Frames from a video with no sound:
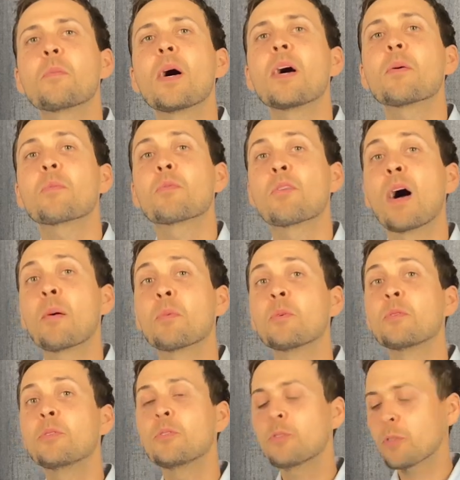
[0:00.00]
about
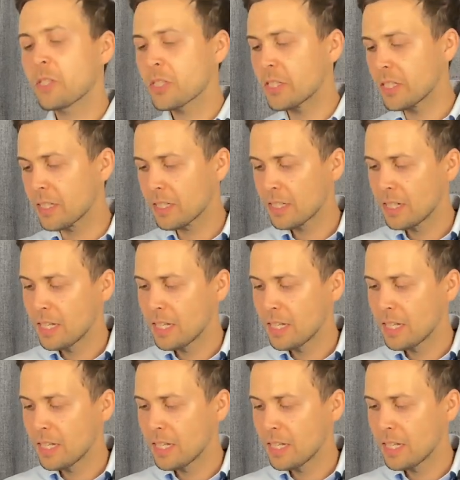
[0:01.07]
proper nutrition.